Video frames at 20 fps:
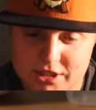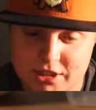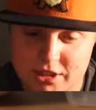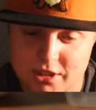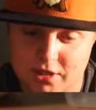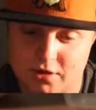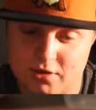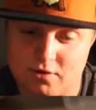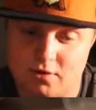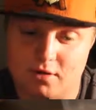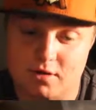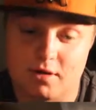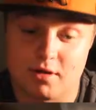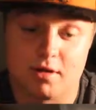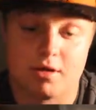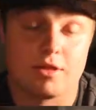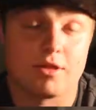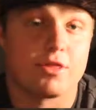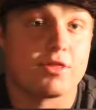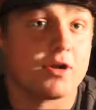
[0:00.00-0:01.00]
Show.
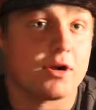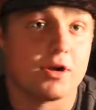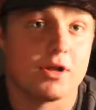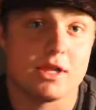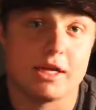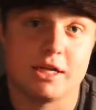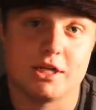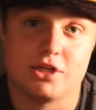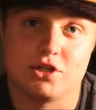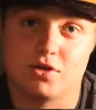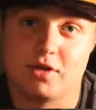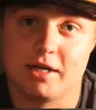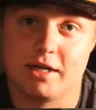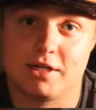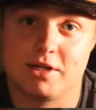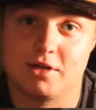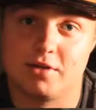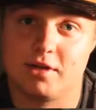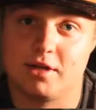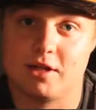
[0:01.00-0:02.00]
Thoroughly
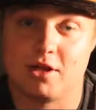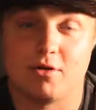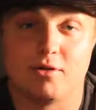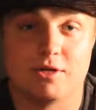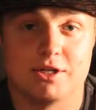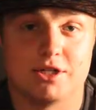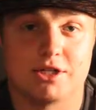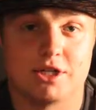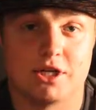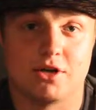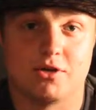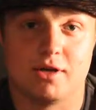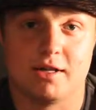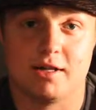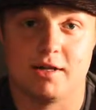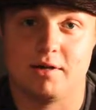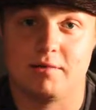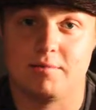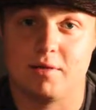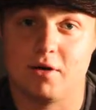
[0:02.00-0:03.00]
enjoyed doing the quiz show
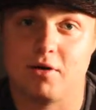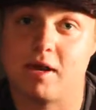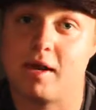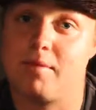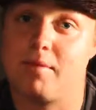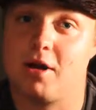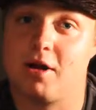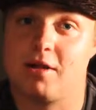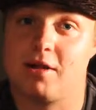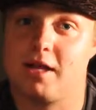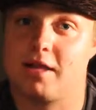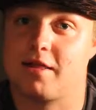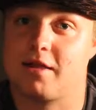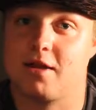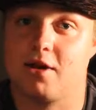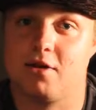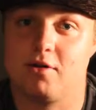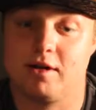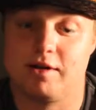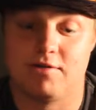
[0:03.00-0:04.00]
in Pokemon Let's
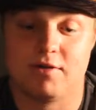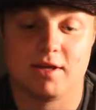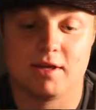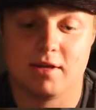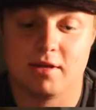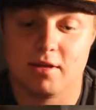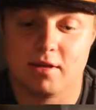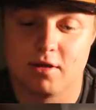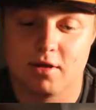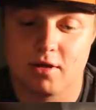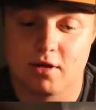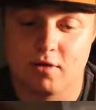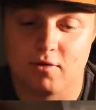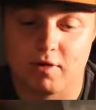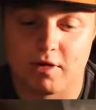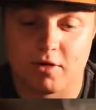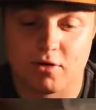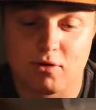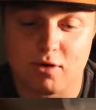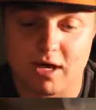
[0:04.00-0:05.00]
Go Eevee.
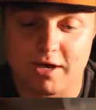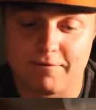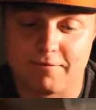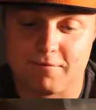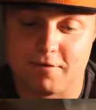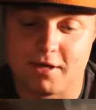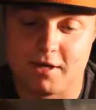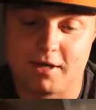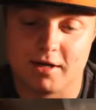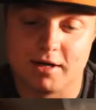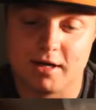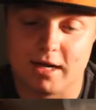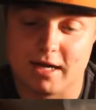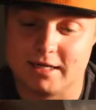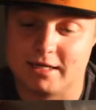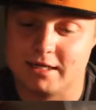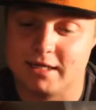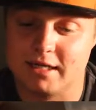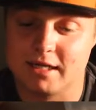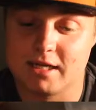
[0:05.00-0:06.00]
Was quite fun. I
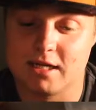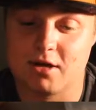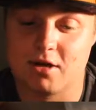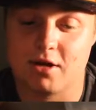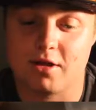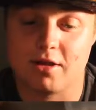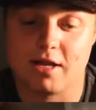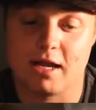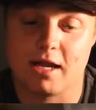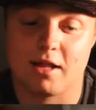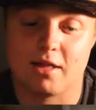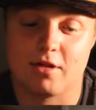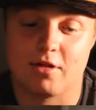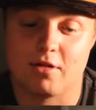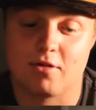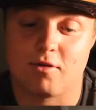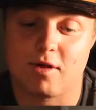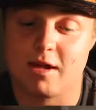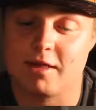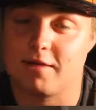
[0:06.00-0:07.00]
did get all the
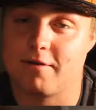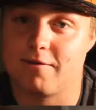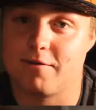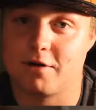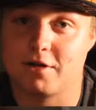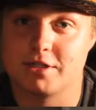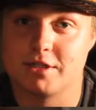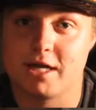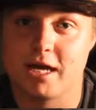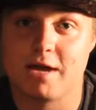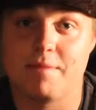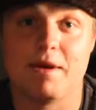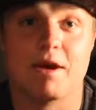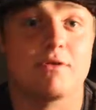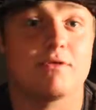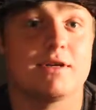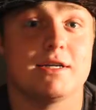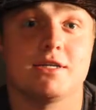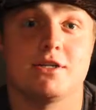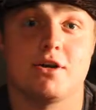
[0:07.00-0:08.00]
answers right the first time. I
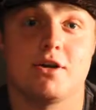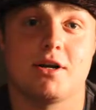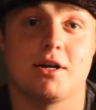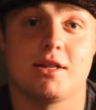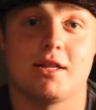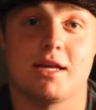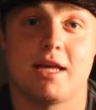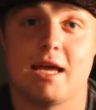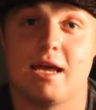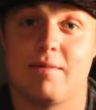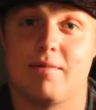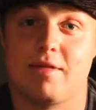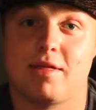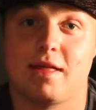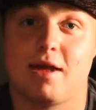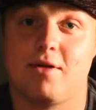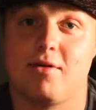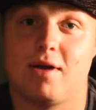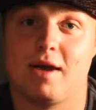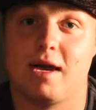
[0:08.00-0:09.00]
restarted the game so
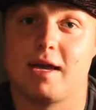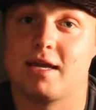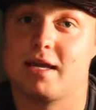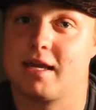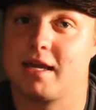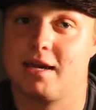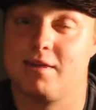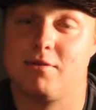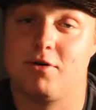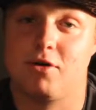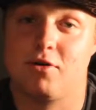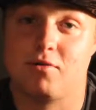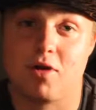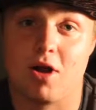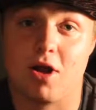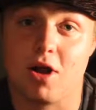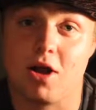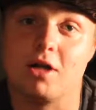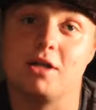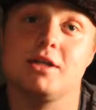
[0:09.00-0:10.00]
that way I could get them
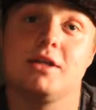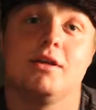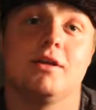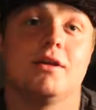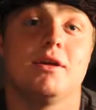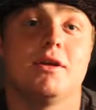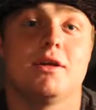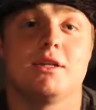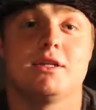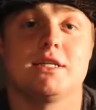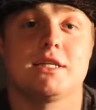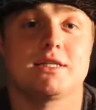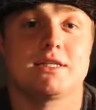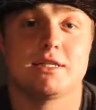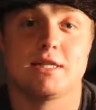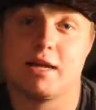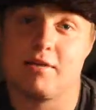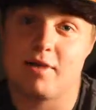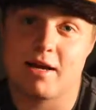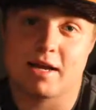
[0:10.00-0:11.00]
wrong. Just
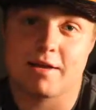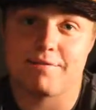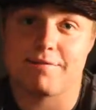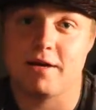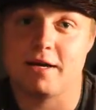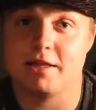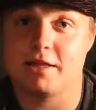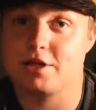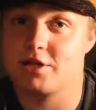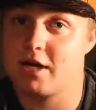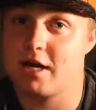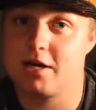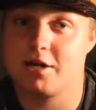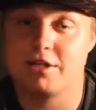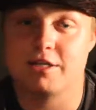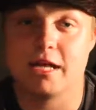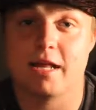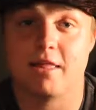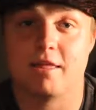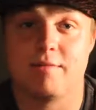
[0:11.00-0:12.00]
so that way I could fight the
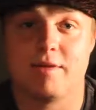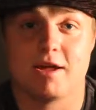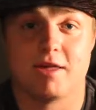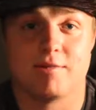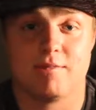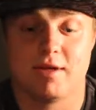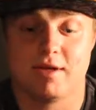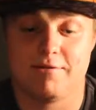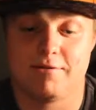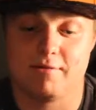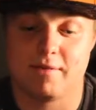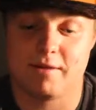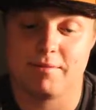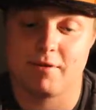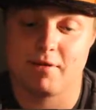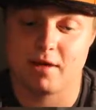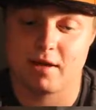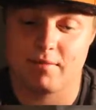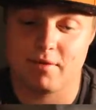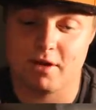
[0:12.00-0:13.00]
trainers, get some XP for my
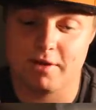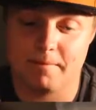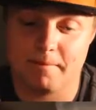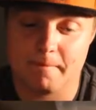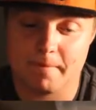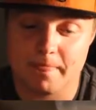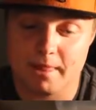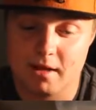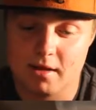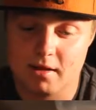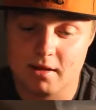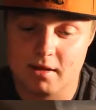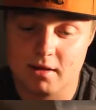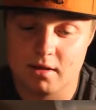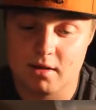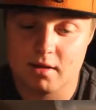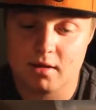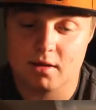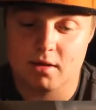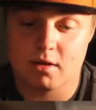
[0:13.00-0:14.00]
Pokemon.
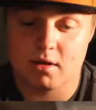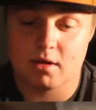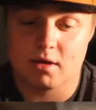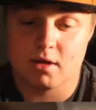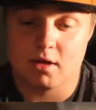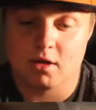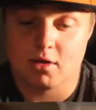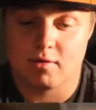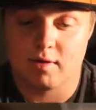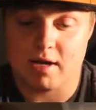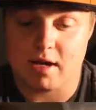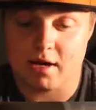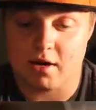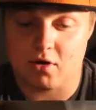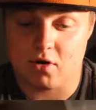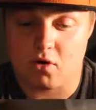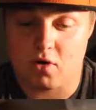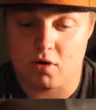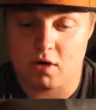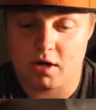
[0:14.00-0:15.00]
We got
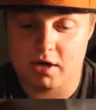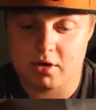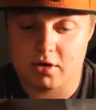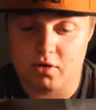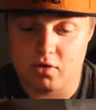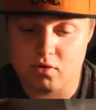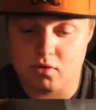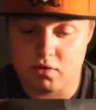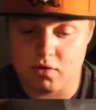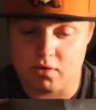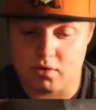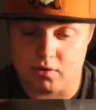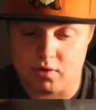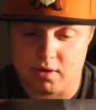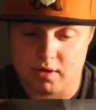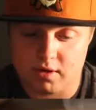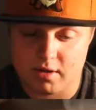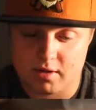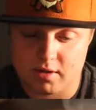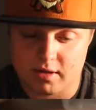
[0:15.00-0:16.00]
an
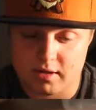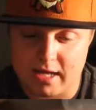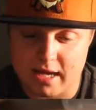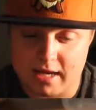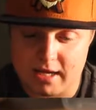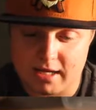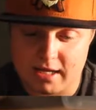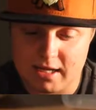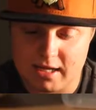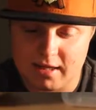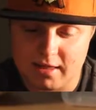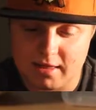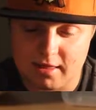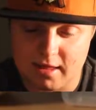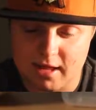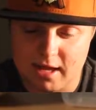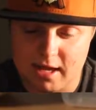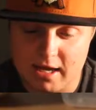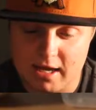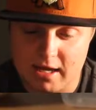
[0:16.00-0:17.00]
Oranguru. That
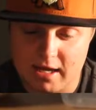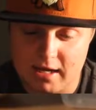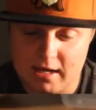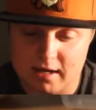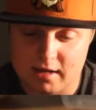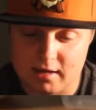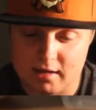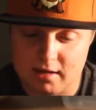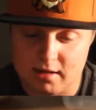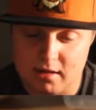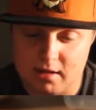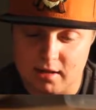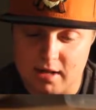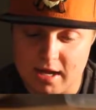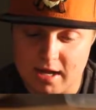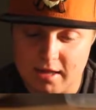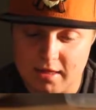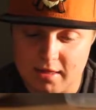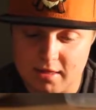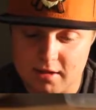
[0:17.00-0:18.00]
is a
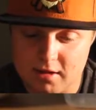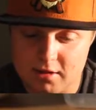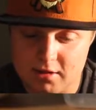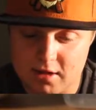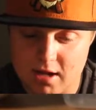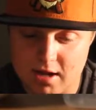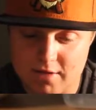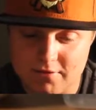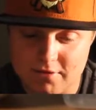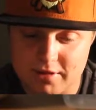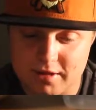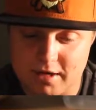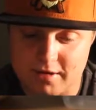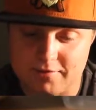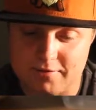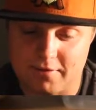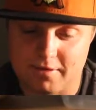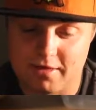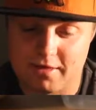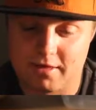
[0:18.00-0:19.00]
nice little novel
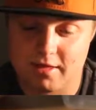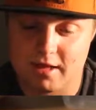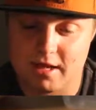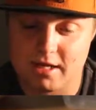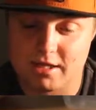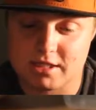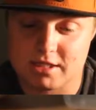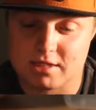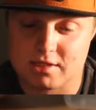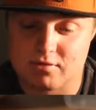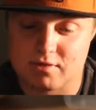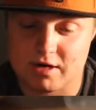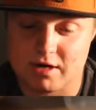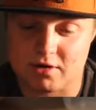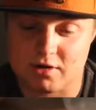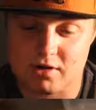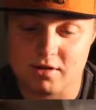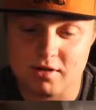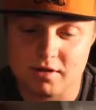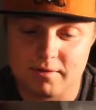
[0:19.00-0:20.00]
there for Sage's
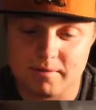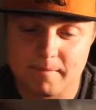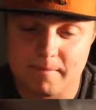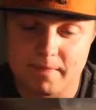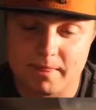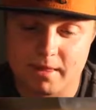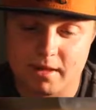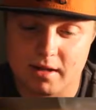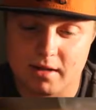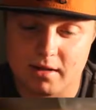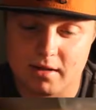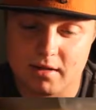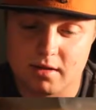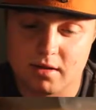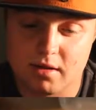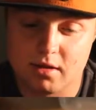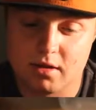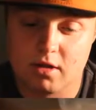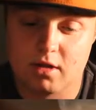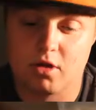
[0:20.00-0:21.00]
Riddle.
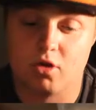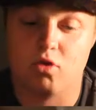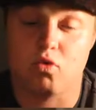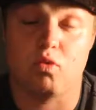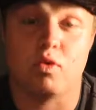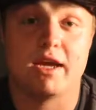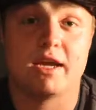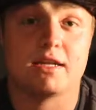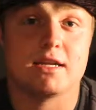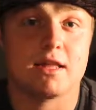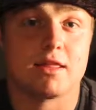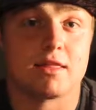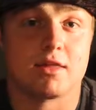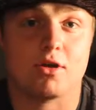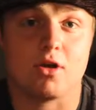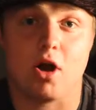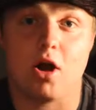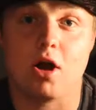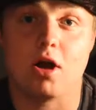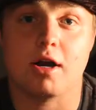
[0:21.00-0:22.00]
Weakness,
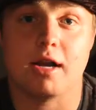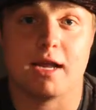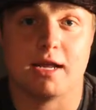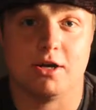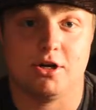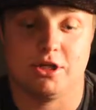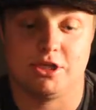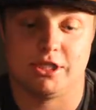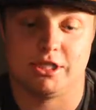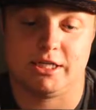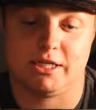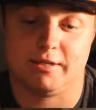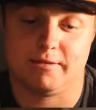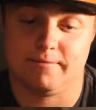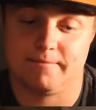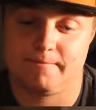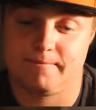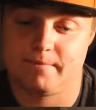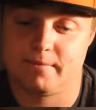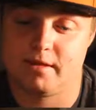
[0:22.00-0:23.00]
guard energy.